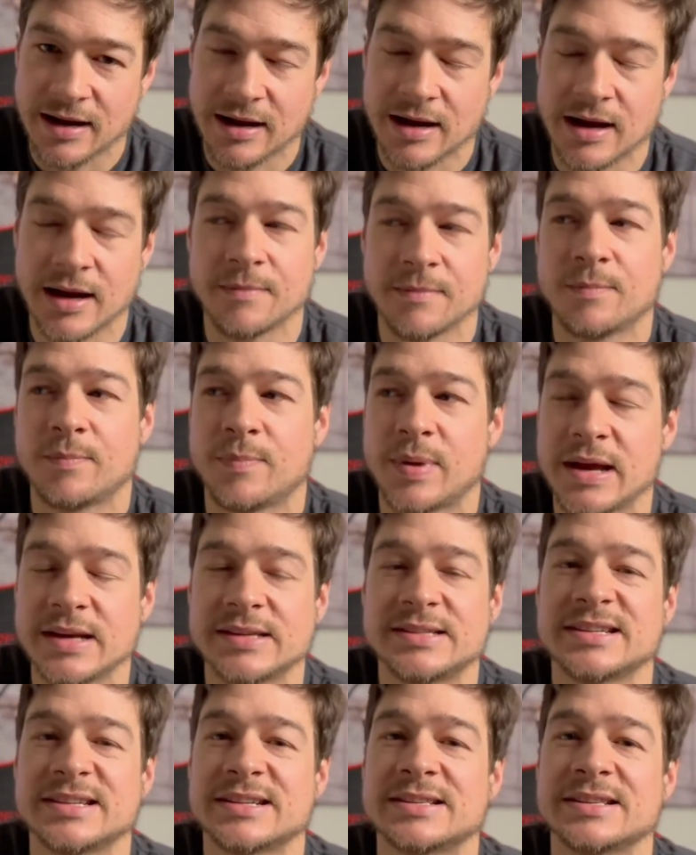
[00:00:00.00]
I
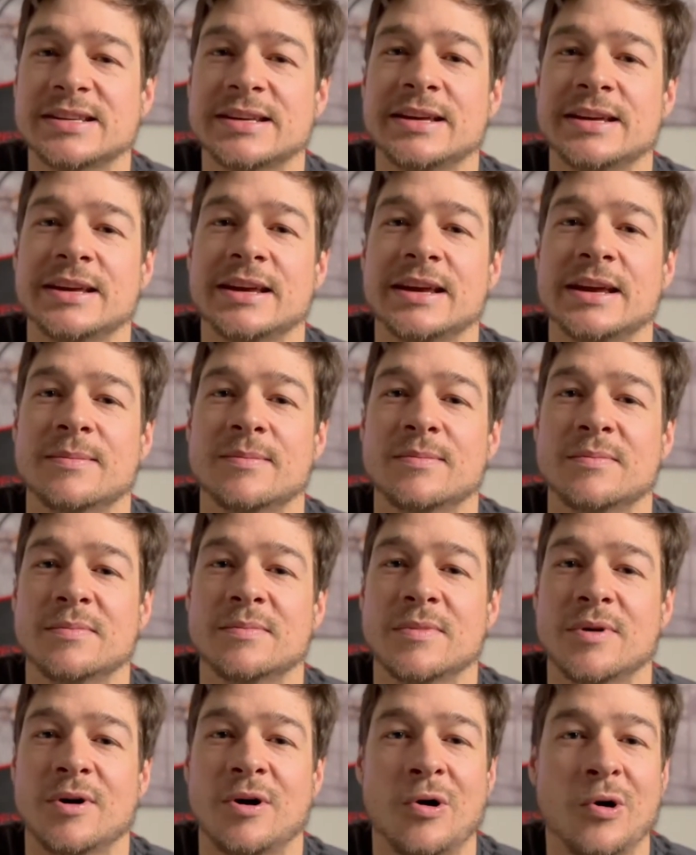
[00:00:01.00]
basically
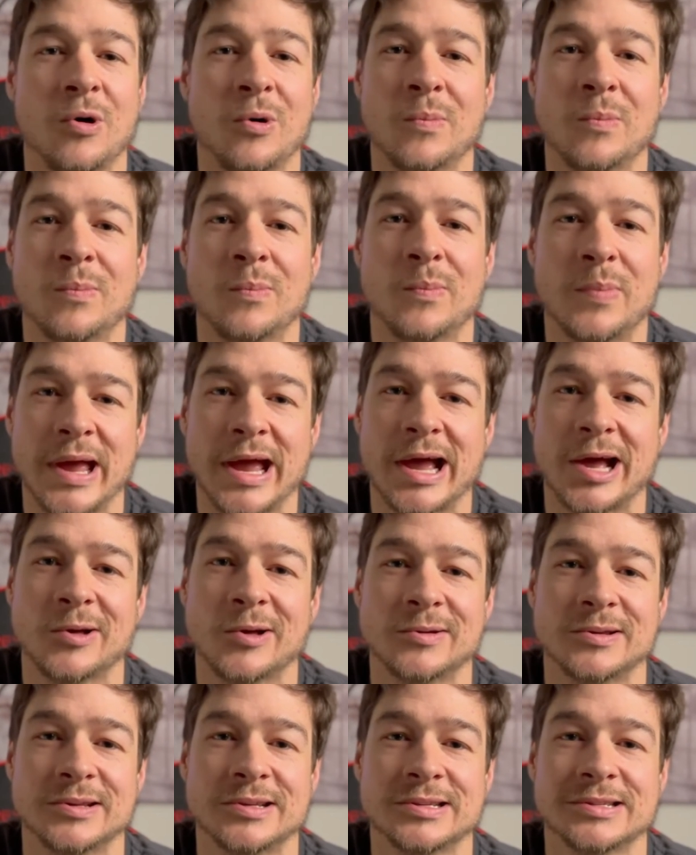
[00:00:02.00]
am
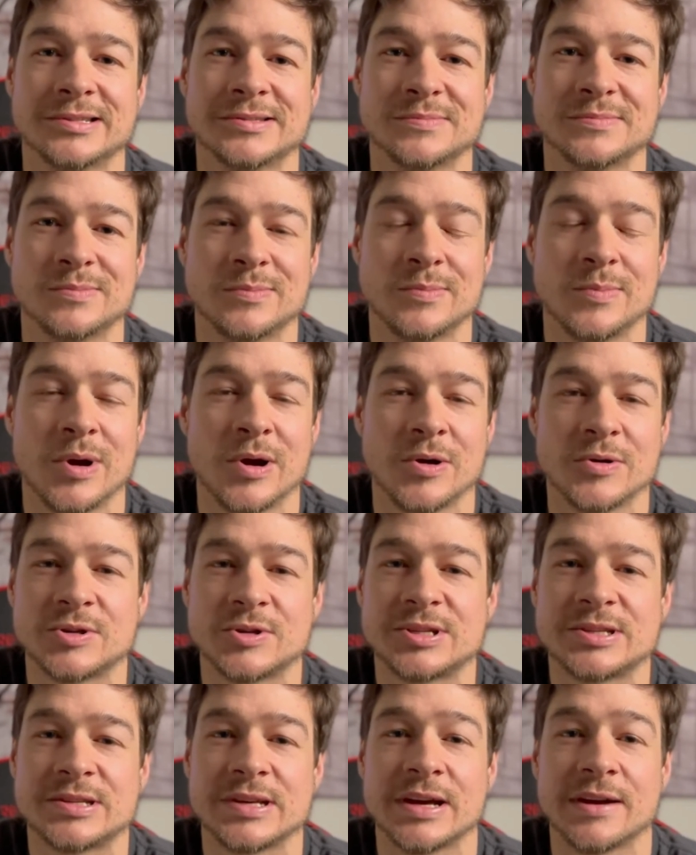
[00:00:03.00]
homebound
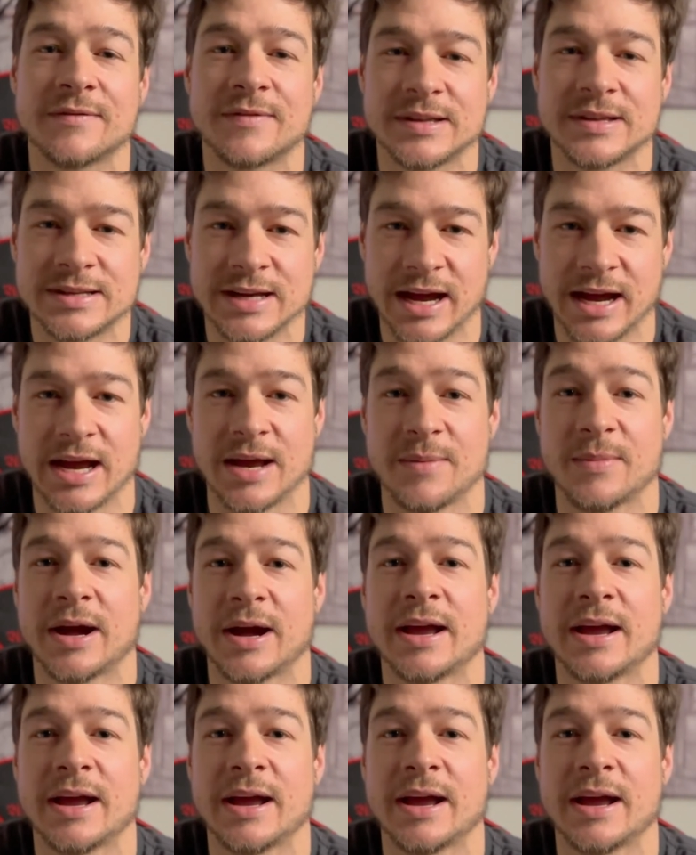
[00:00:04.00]
most of the time.